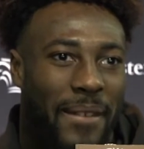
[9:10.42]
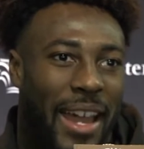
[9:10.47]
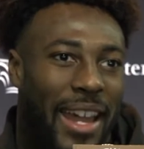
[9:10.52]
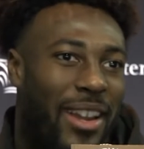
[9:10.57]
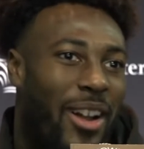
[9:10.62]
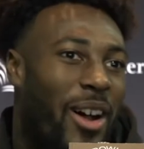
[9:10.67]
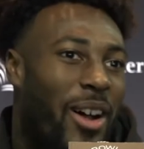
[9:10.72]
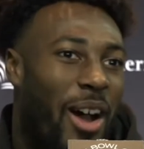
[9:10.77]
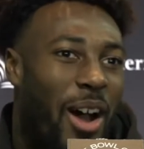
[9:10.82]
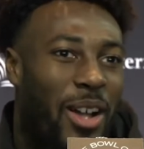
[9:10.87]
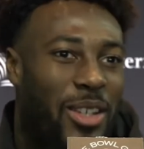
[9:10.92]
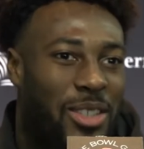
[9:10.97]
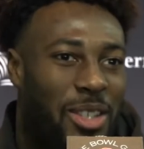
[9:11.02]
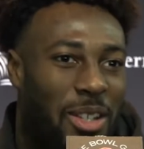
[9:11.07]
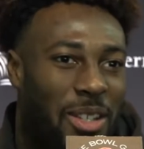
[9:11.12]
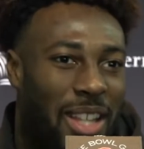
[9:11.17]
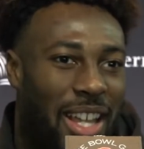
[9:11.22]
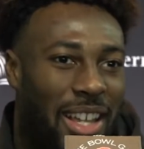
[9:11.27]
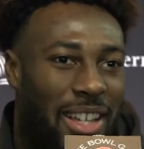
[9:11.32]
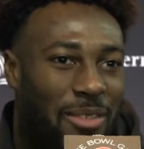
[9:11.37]
and
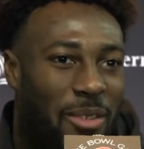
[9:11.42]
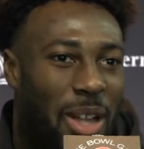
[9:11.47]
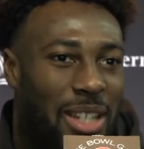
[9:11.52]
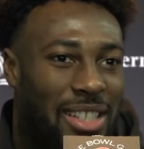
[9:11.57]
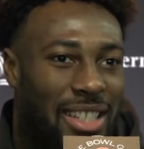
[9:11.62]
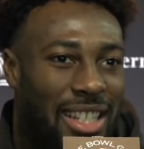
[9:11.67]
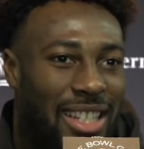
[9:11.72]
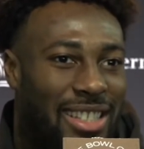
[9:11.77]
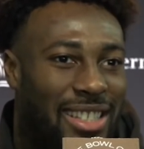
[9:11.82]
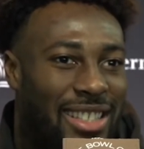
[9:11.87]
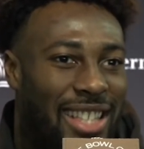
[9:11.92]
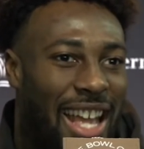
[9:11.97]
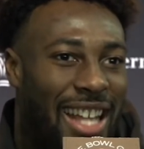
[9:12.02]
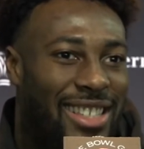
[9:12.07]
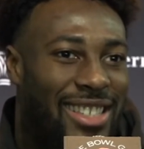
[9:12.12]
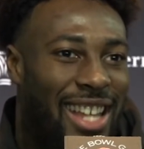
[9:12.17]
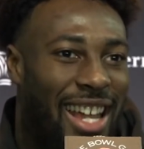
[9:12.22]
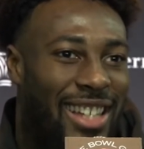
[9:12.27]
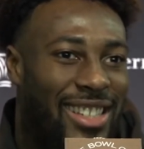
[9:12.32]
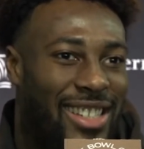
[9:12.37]
also, like, watching
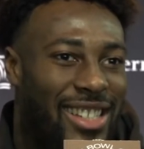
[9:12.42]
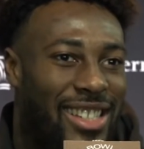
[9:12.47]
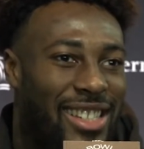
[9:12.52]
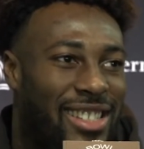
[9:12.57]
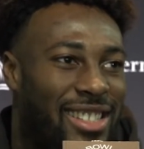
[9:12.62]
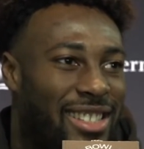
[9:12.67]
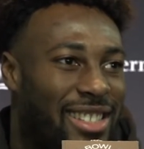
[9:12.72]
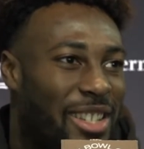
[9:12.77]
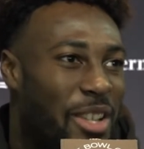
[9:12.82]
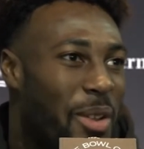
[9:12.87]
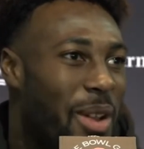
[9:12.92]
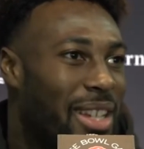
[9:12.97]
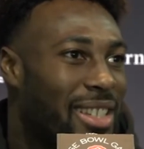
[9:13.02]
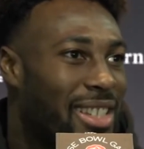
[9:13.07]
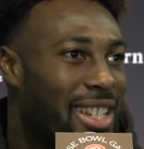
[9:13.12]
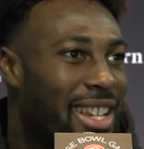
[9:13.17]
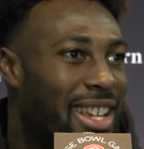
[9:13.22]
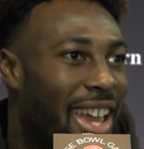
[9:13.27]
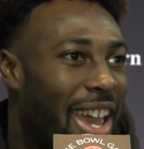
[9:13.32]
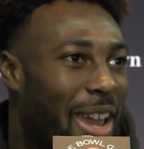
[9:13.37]
that
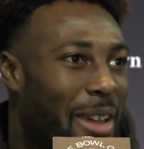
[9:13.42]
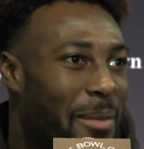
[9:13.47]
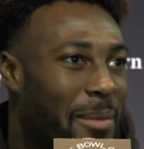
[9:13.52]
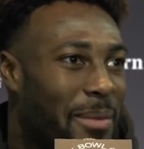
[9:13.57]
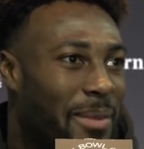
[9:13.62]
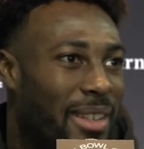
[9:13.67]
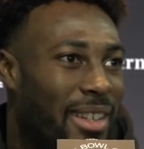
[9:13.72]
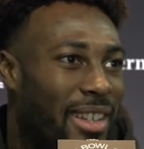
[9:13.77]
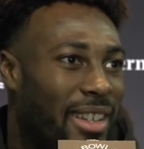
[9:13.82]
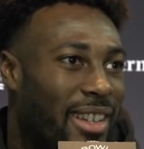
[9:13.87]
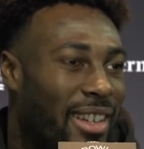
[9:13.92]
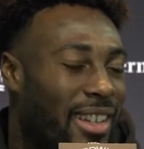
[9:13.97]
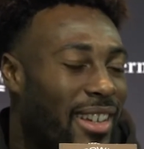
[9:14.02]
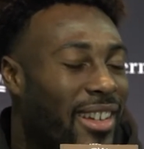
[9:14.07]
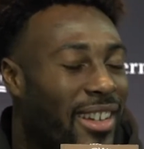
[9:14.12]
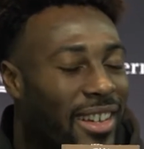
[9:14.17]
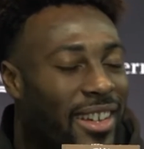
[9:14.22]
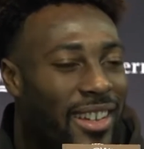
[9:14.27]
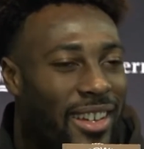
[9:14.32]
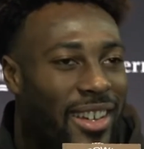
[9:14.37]
Texas-USC game
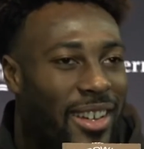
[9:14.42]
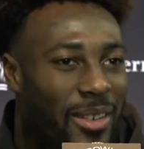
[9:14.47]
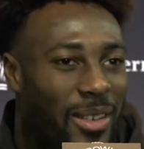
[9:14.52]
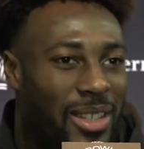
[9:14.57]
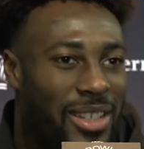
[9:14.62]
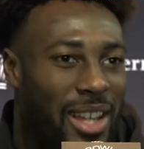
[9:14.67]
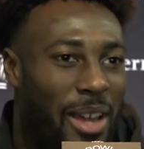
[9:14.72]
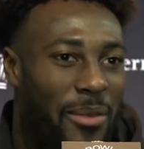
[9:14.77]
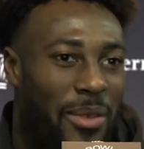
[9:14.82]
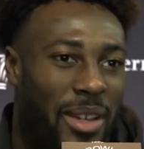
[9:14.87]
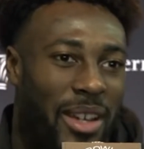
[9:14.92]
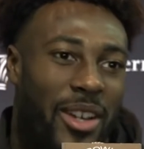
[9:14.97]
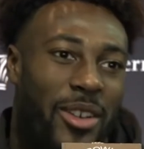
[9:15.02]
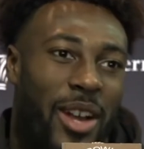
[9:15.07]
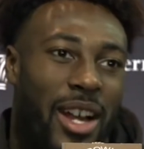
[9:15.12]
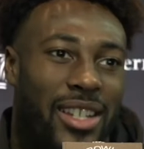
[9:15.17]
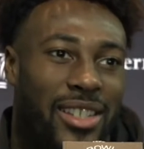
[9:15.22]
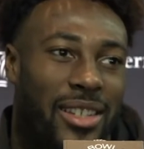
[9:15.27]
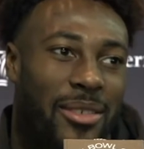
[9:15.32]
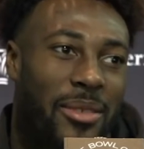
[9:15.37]
was definitely a
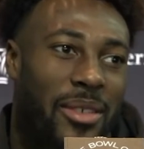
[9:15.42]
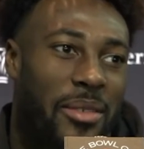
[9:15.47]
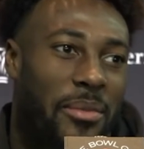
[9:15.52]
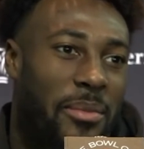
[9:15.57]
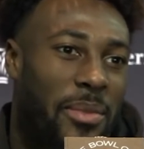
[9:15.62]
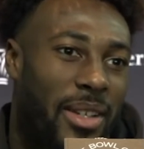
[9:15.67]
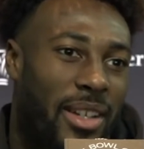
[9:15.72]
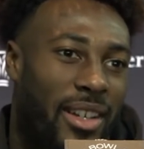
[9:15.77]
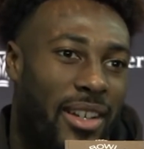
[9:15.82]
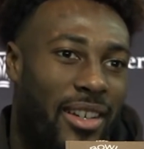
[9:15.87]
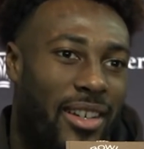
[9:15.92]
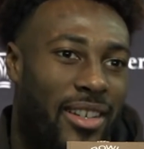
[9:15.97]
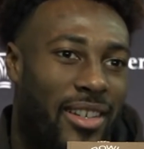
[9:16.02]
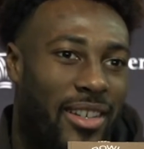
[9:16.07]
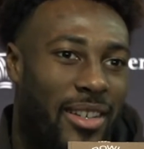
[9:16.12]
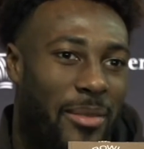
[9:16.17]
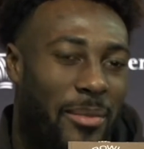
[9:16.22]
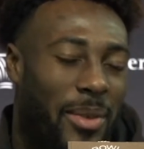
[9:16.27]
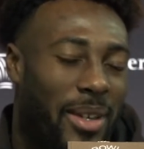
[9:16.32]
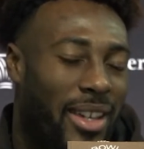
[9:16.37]
crazy one. But
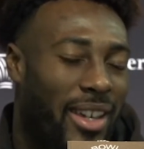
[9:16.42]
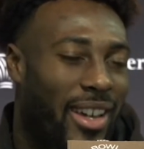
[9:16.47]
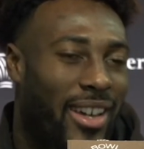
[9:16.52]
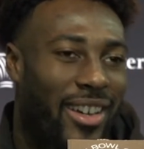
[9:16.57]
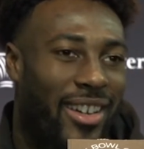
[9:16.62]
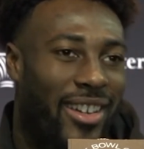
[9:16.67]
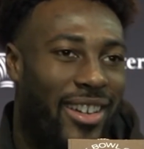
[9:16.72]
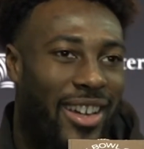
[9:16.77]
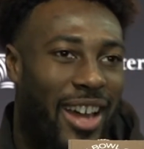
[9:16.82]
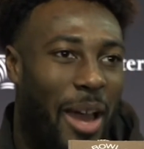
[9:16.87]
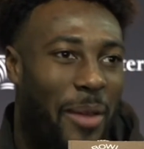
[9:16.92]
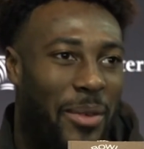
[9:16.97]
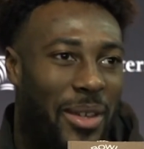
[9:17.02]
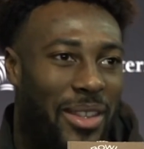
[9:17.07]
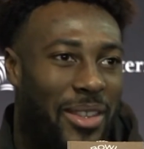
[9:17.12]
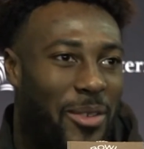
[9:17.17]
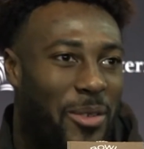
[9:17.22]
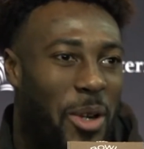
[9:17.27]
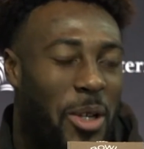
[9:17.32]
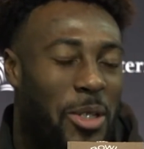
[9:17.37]
yeah, I
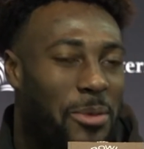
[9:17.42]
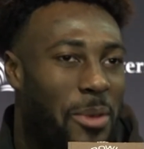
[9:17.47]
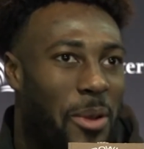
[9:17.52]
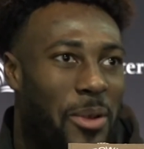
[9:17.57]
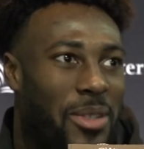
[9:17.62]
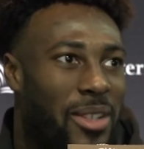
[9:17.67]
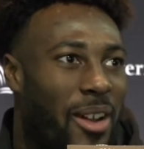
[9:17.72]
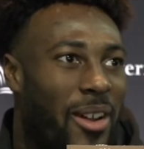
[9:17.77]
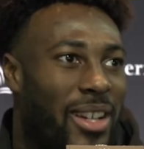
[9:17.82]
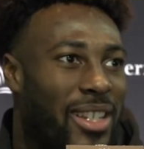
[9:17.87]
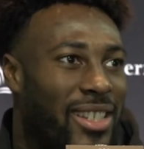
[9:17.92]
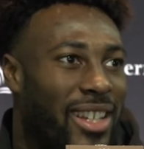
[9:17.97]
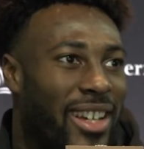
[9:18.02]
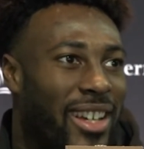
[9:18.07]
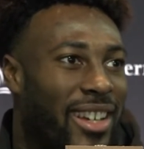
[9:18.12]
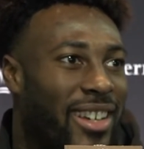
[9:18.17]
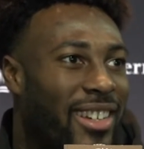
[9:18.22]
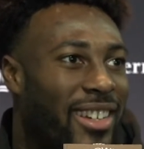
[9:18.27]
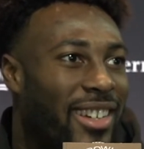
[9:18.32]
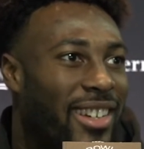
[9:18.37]
mean, the Rose Bowl was always,
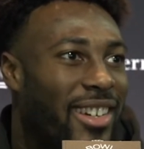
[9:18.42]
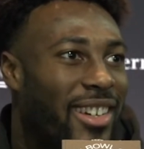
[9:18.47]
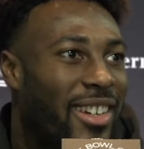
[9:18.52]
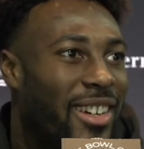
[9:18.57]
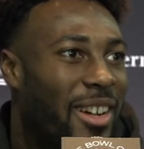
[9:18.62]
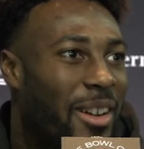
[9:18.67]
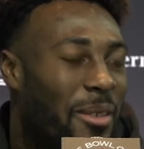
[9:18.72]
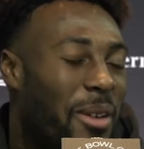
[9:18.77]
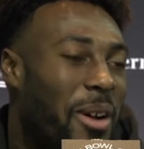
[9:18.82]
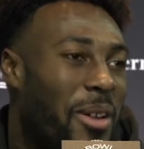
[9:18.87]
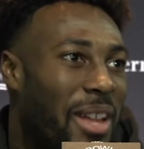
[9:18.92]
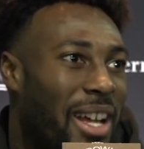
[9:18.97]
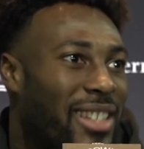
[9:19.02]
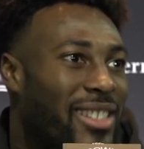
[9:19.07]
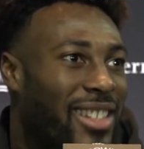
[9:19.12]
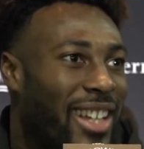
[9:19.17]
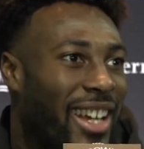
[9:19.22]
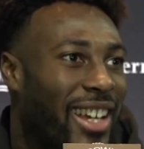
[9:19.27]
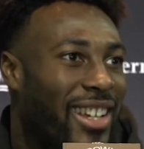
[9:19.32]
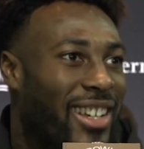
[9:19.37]
like, well,
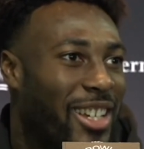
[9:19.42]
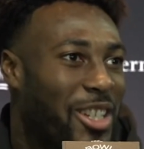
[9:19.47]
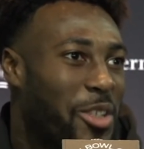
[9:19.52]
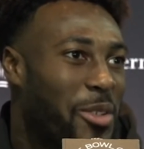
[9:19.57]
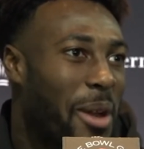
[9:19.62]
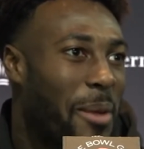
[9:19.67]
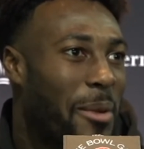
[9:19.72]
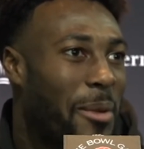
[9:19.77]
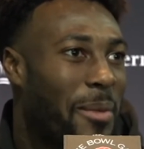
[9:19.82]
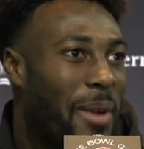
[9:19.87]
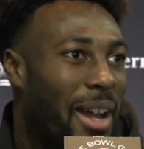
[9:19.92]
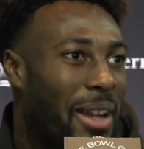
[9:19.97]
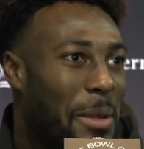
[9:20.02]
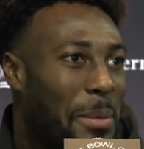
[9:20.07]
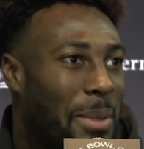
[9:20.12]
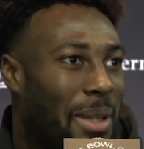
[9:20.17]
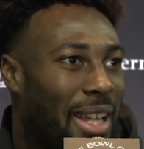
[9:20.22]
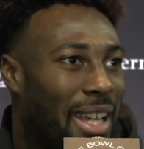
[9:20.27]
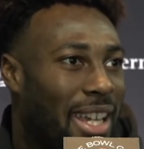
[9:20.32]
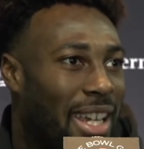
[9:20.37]
that's, like, a dream of mine
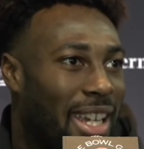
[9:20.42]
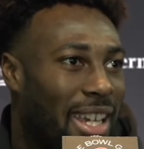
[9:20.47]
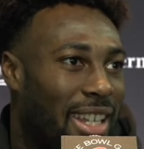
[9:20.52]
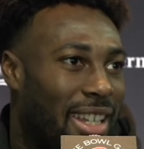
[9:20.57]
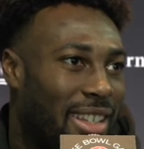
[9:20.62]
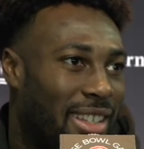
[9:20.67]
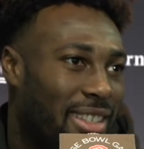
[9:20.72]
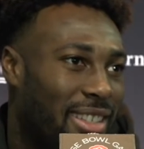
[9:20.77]
to play in.